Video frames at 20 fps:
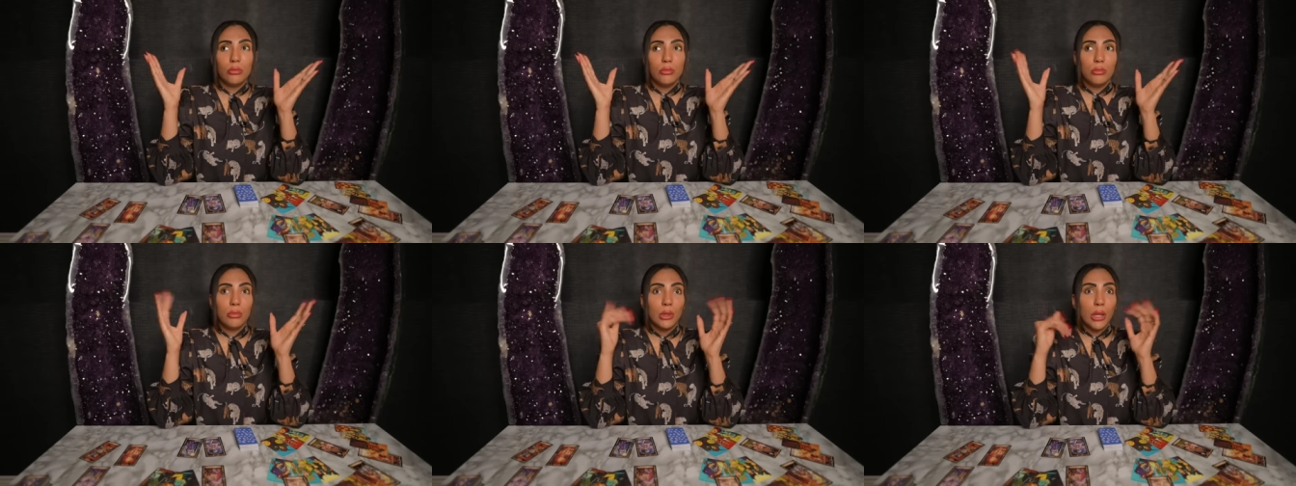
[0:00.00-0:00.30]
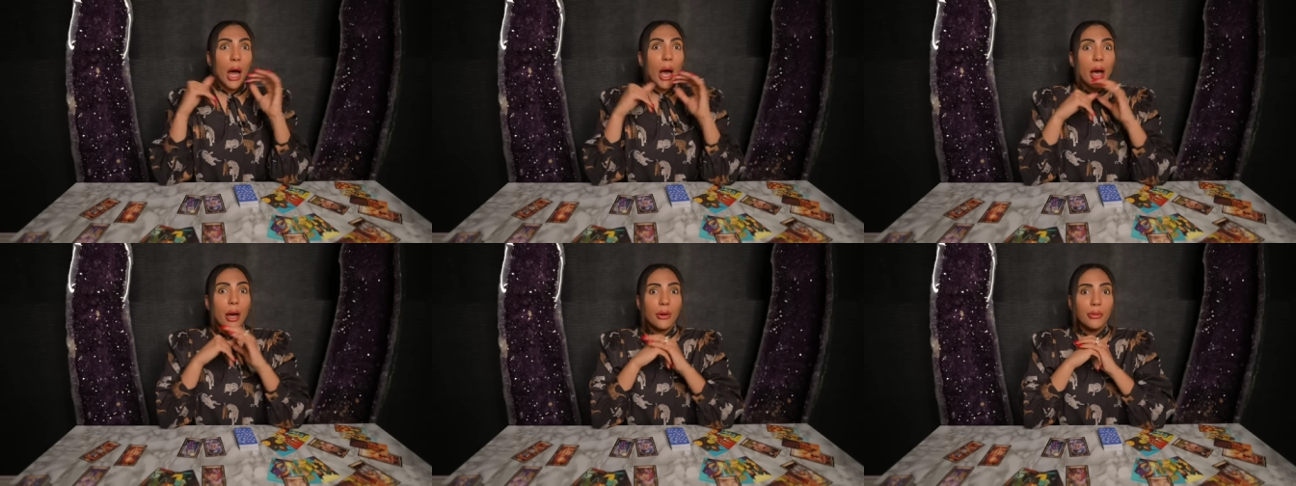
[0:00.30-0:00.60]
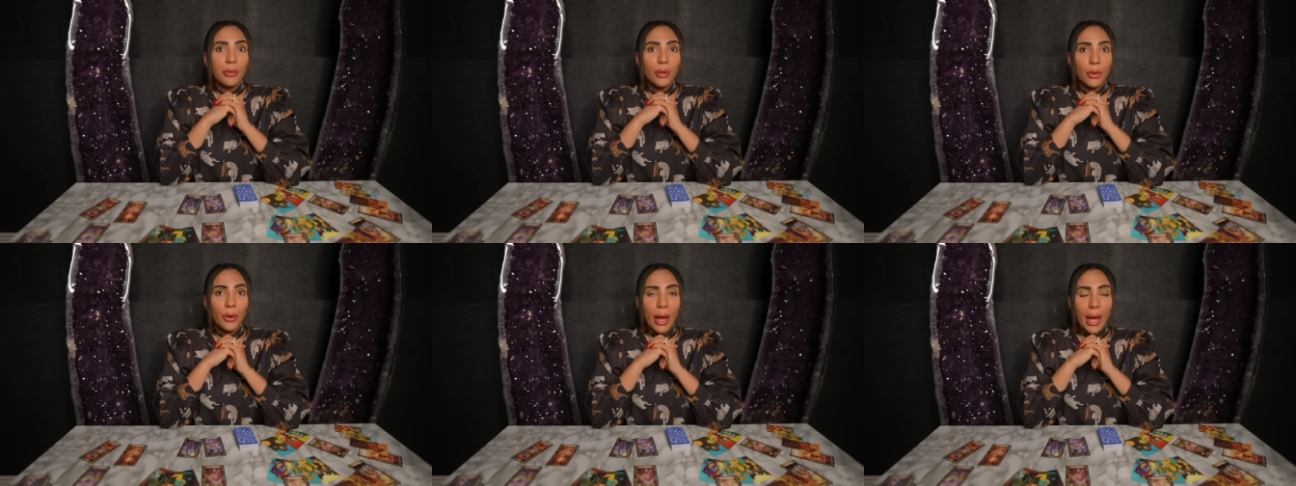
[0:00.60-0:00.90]

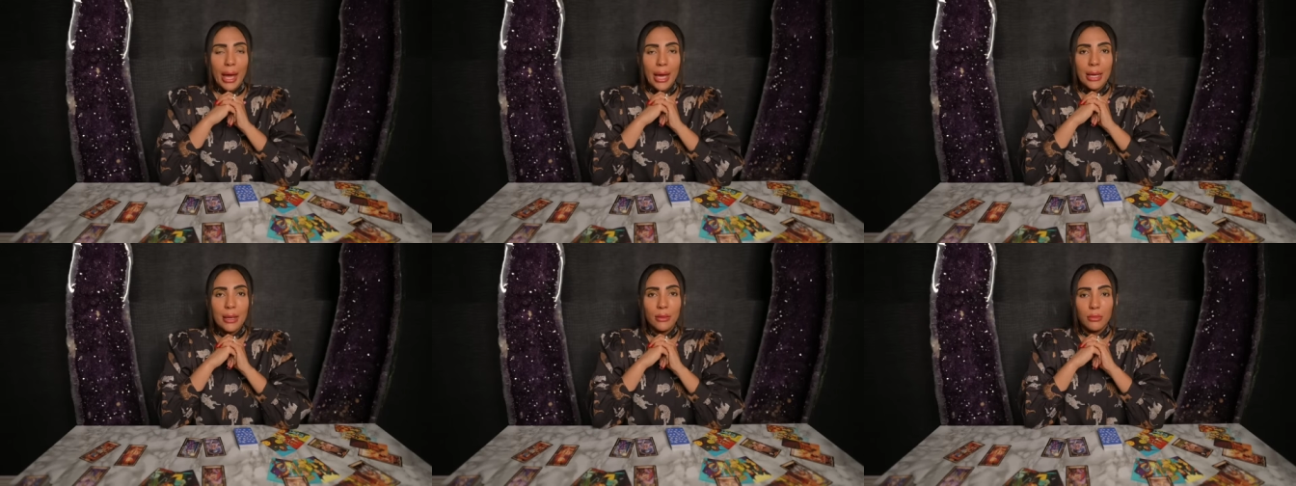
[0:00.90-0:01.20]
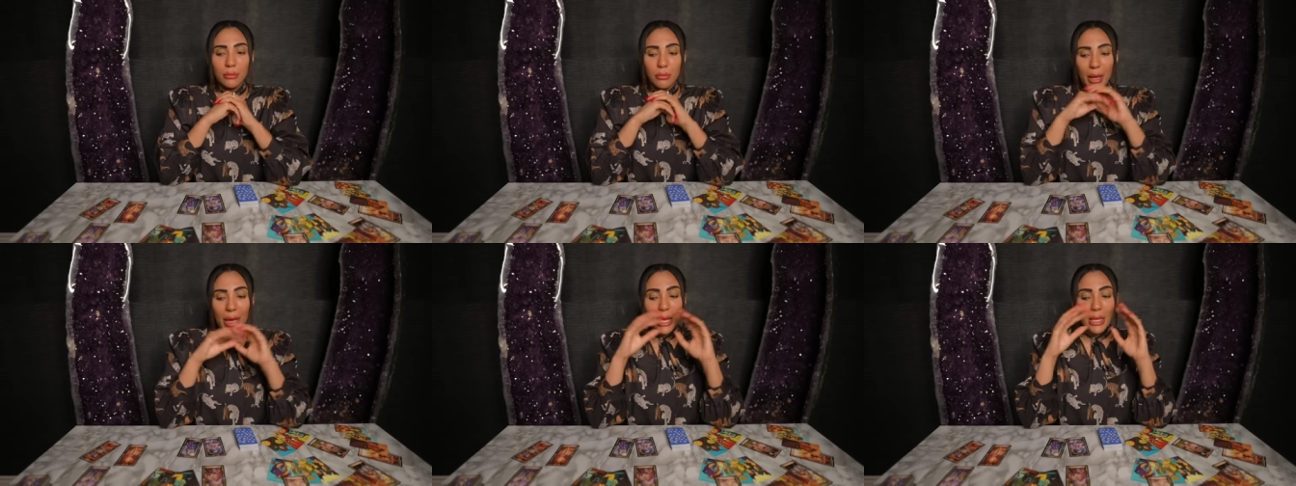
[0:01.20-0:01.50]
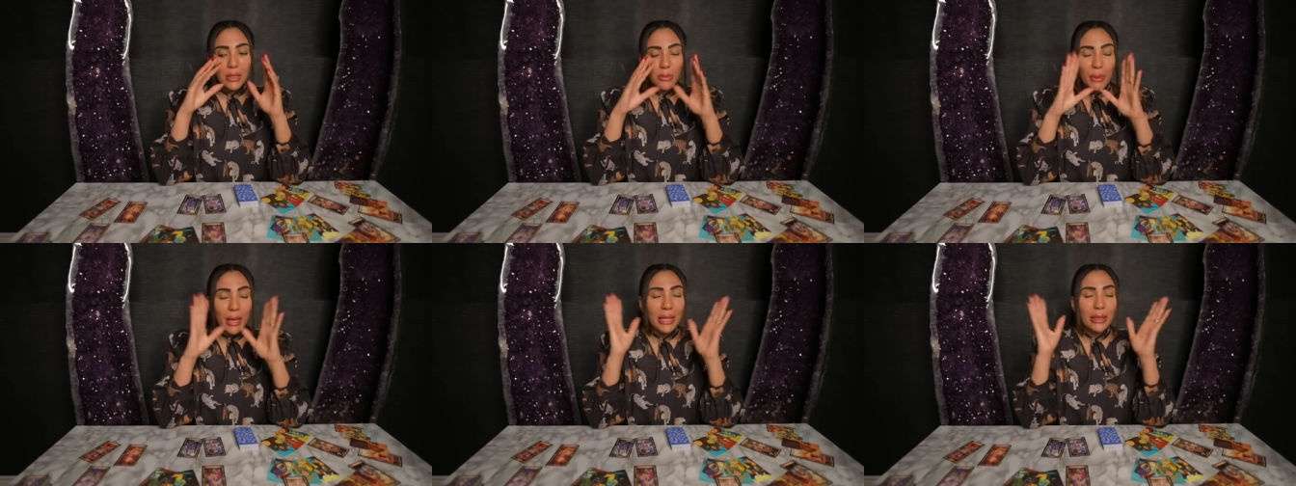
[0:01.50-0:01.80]
love, okay?
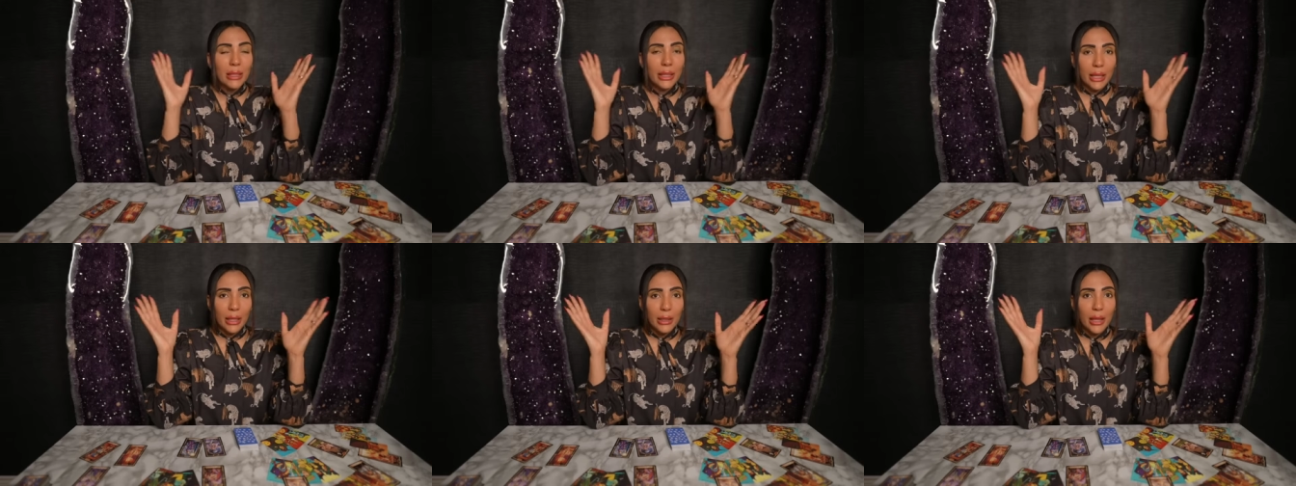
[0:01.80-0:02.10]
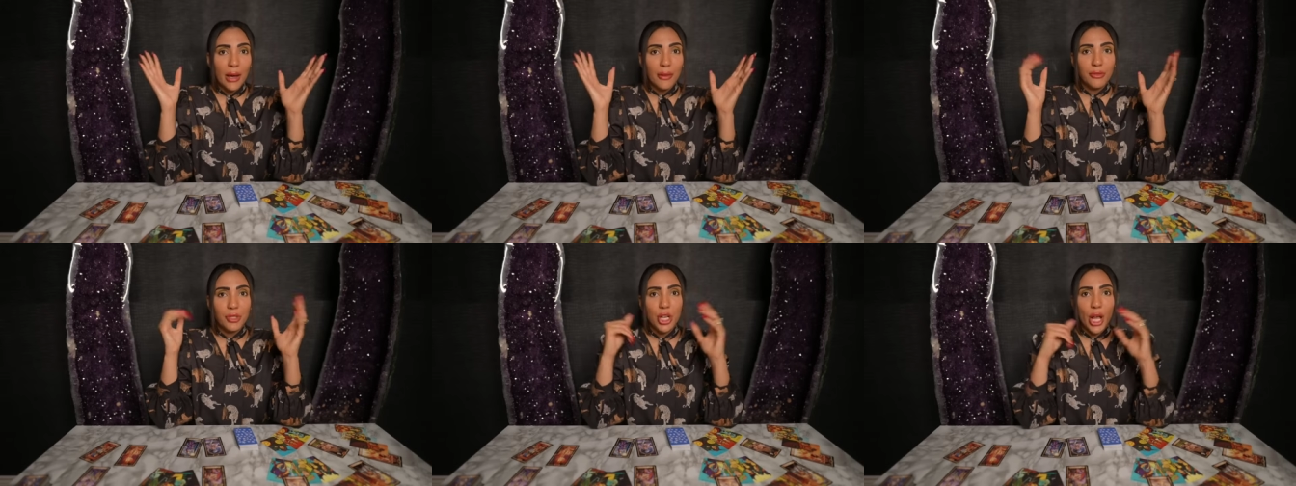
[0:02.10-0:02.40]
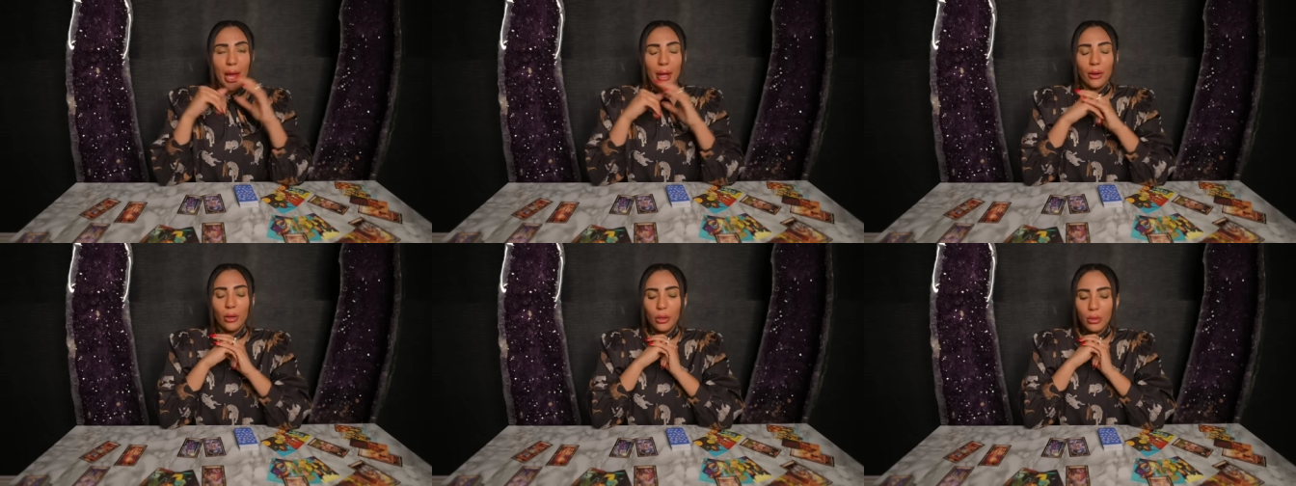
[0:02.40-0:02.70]
It's mainly a love
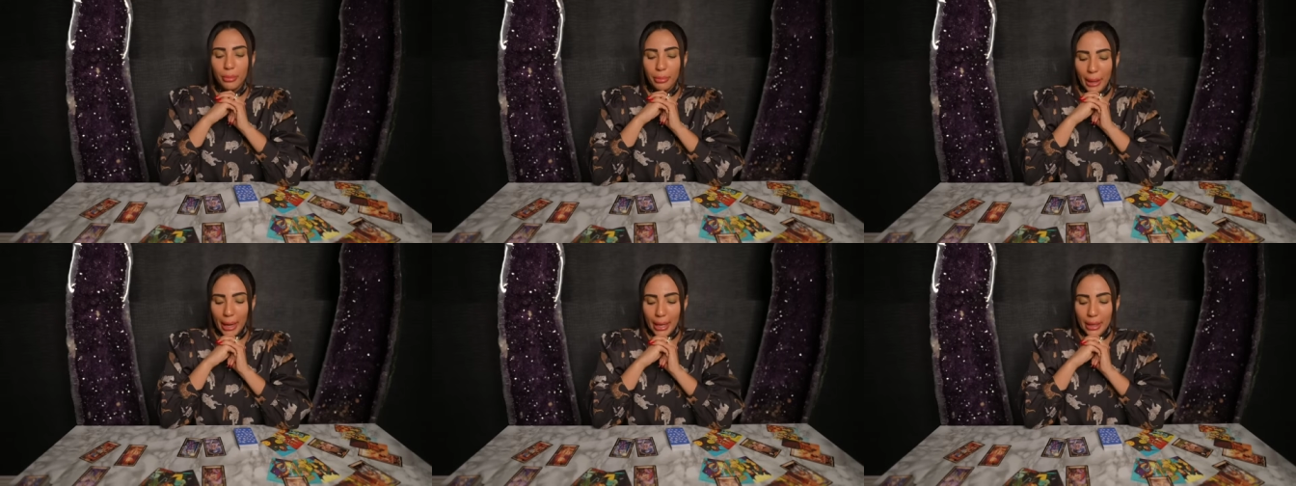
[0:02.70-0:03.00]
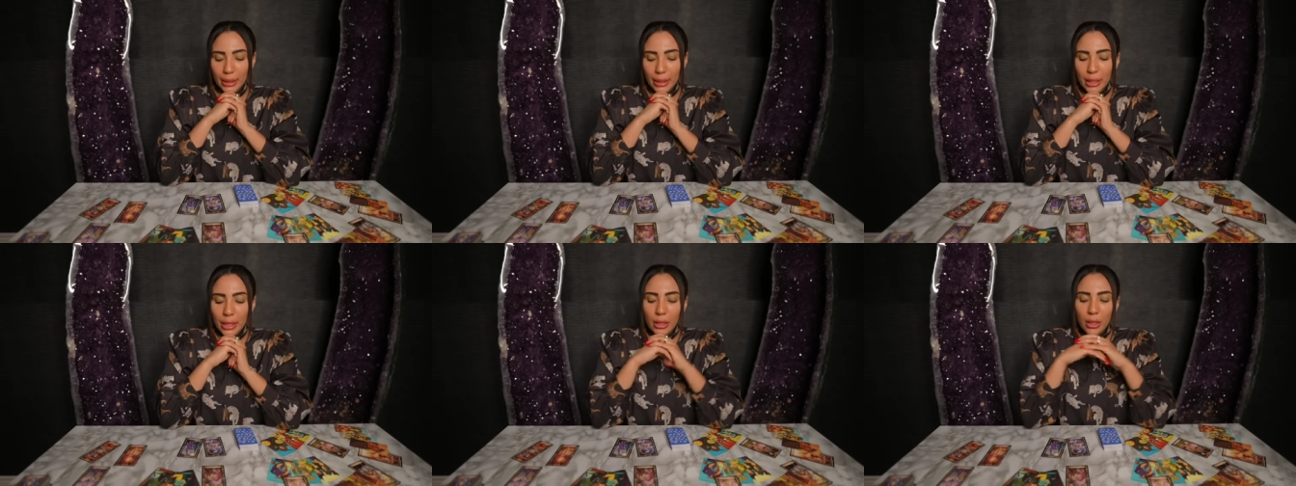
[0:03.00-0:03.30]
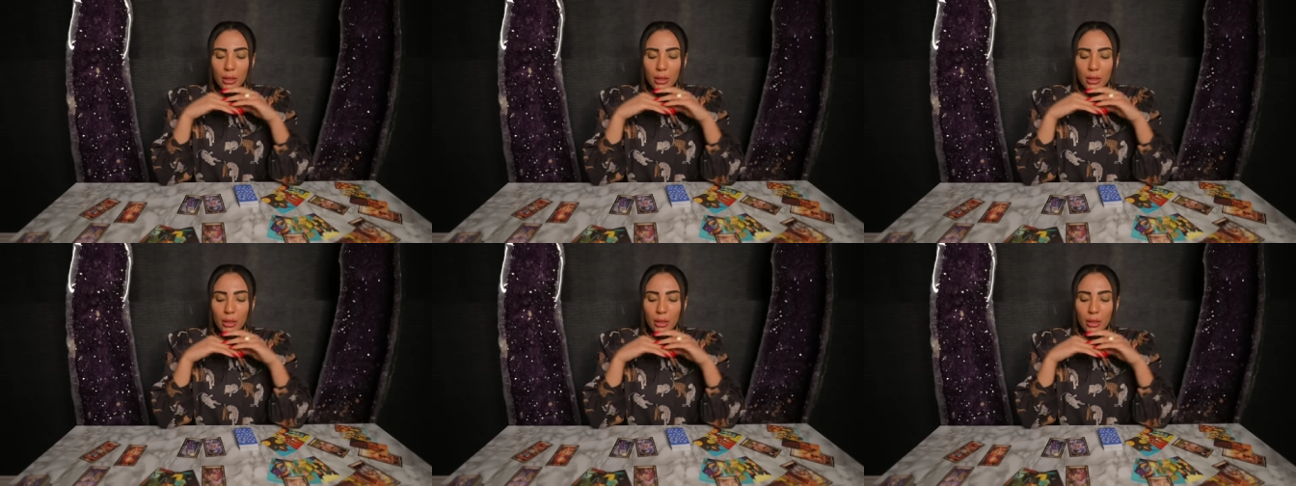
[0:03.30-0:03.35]
channel, but